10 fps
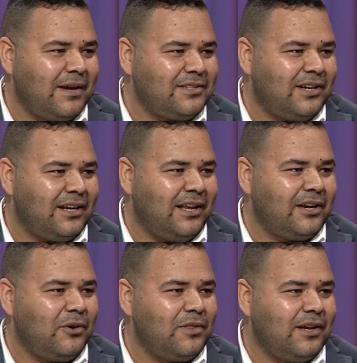I start mm.
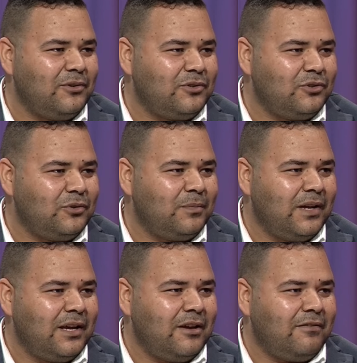like on the YouTube,
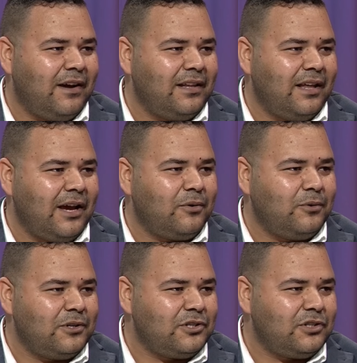find like
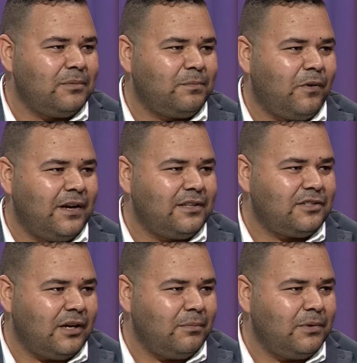worship, find
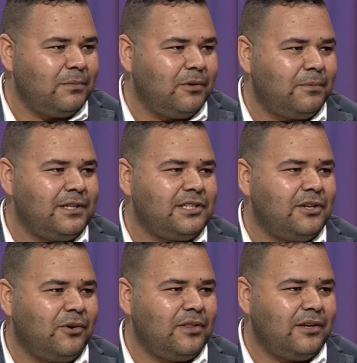some people
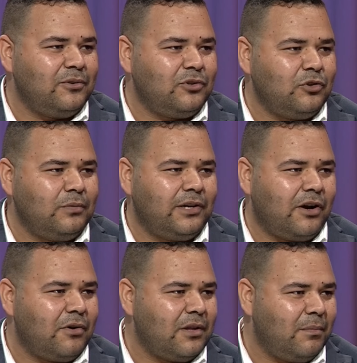preaching on the YouTube,
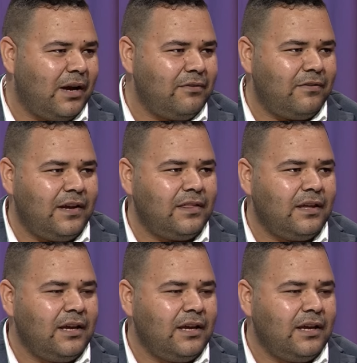growing mm-hmm. in my faith.